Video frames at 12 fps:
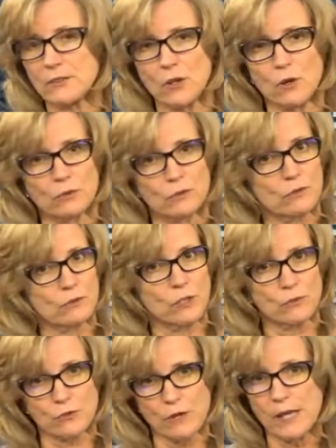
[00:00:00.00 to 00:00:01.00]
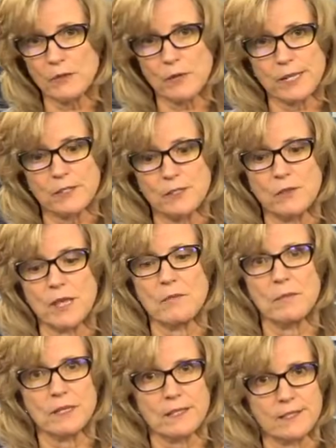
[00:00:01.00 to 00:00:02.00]
Don't, don't try and rescue them
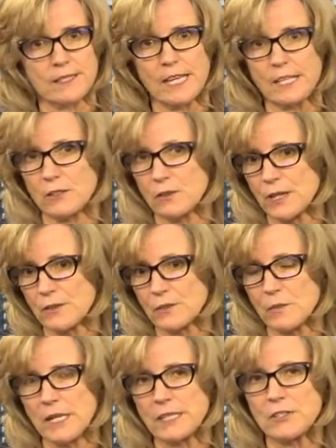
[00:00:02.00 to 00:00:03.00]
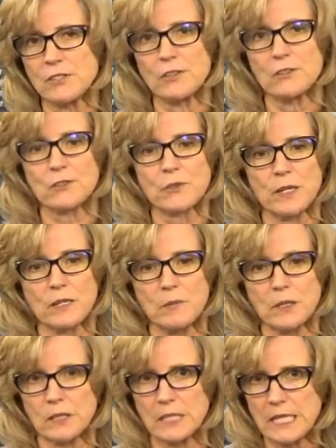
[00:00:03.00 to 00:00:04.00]
because, again, you'll undermine each other's
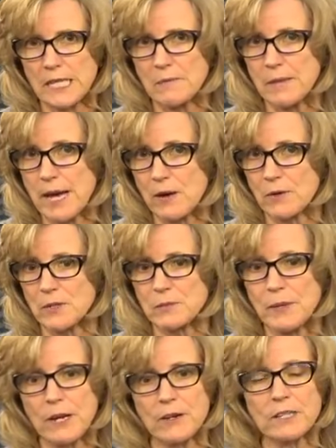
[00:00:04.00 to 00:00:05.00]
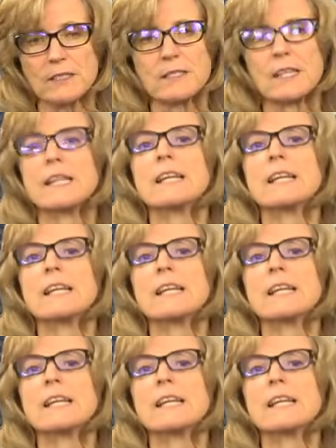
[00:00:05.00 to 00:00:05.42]
credibility and power as parents